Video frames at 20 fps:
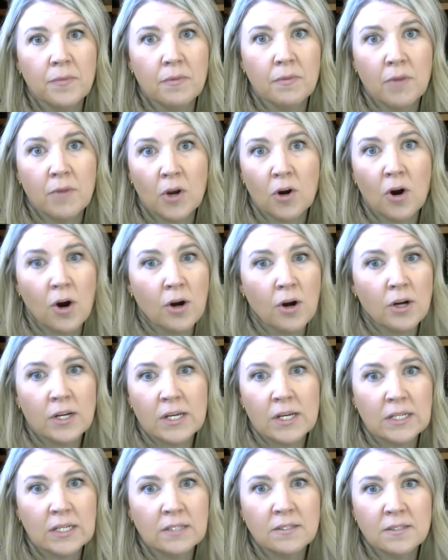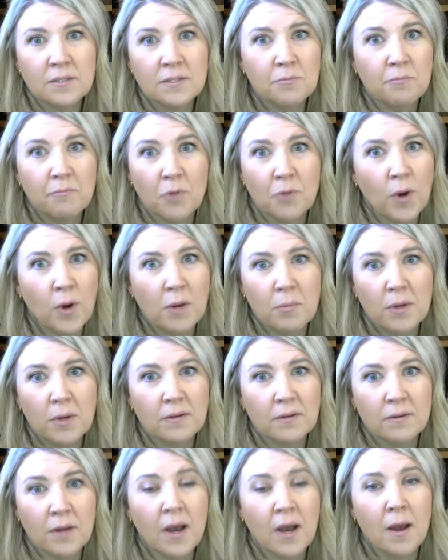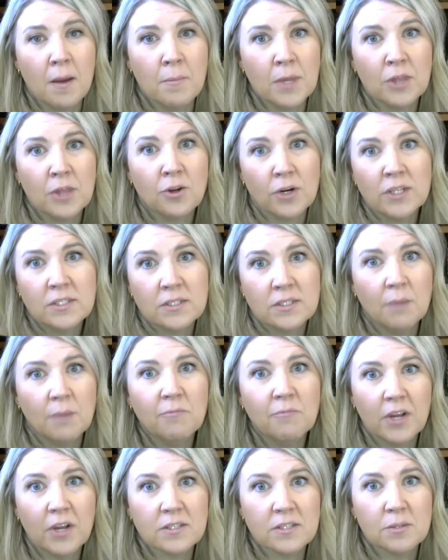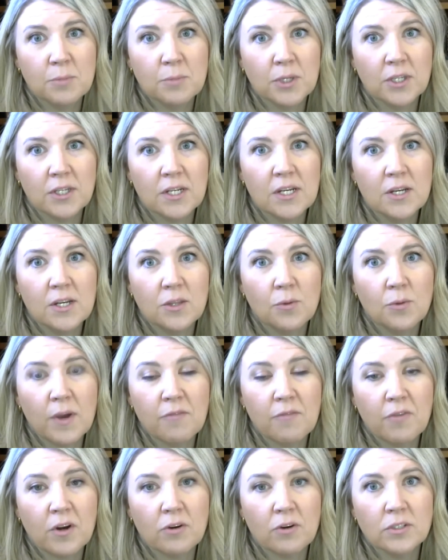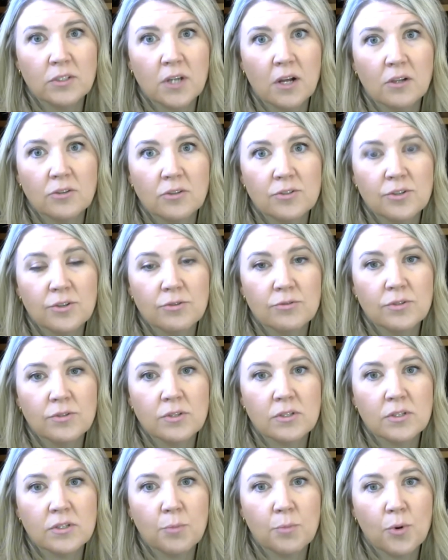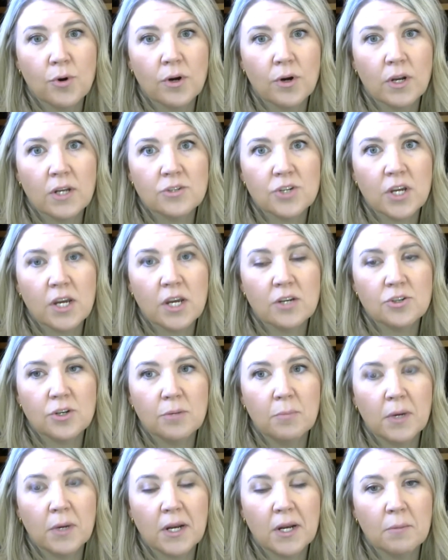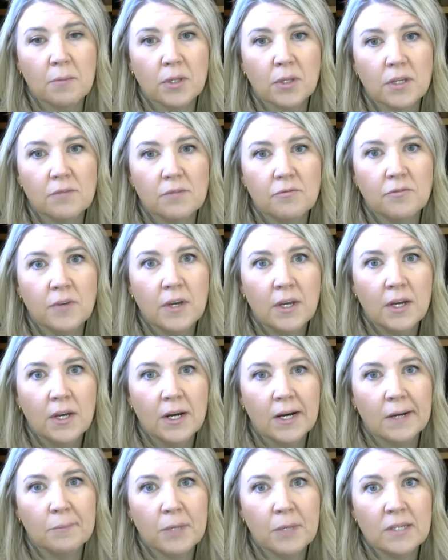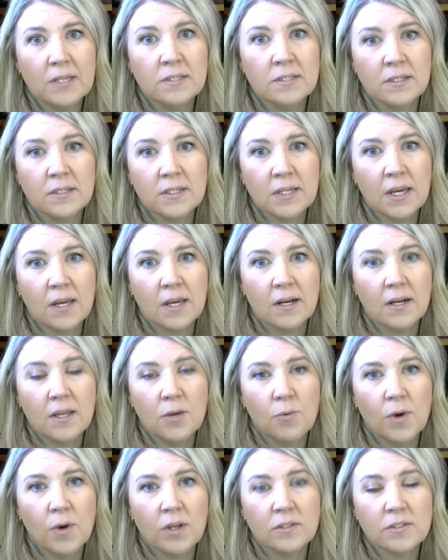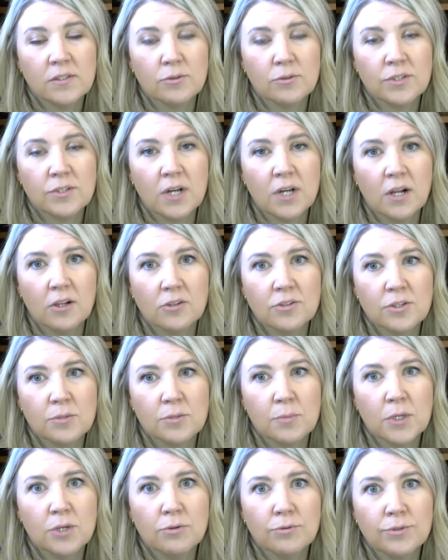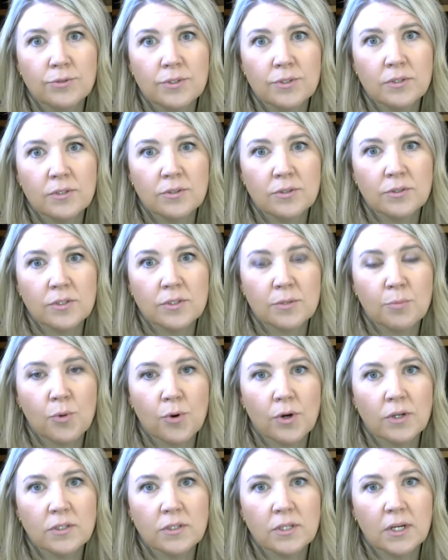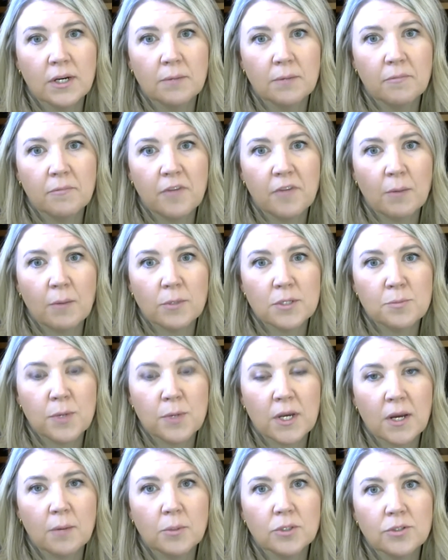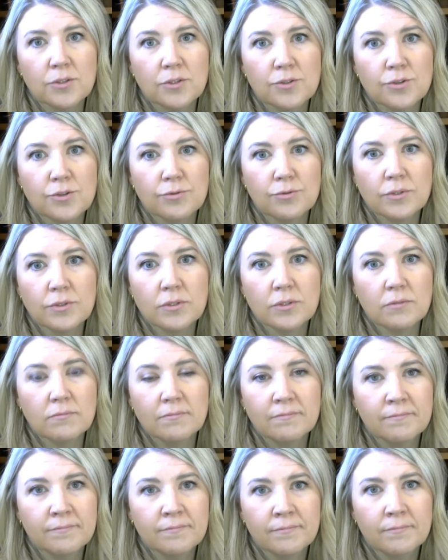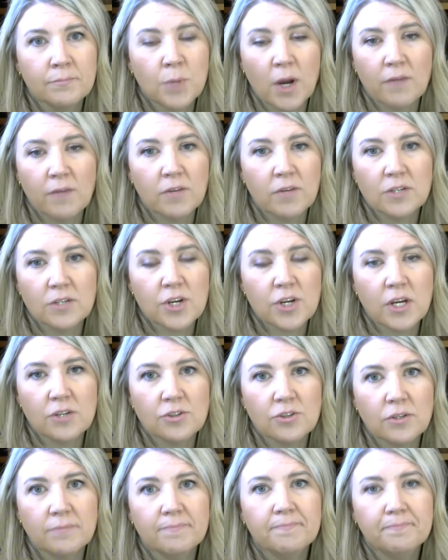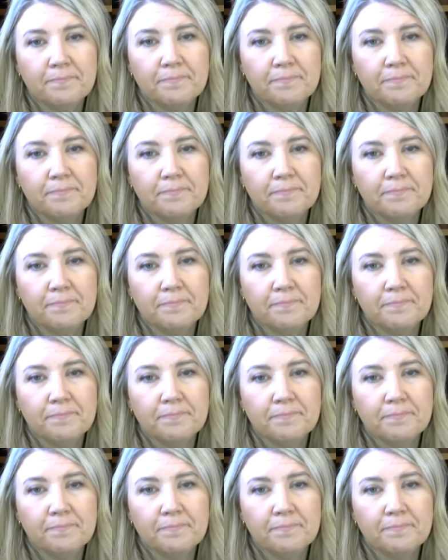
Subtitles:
There already is quite a bit there is some flexibility in the way federal dollars are used to support education, but I believe he's indicated he wants those dollars to be used to support families being able to choose private education.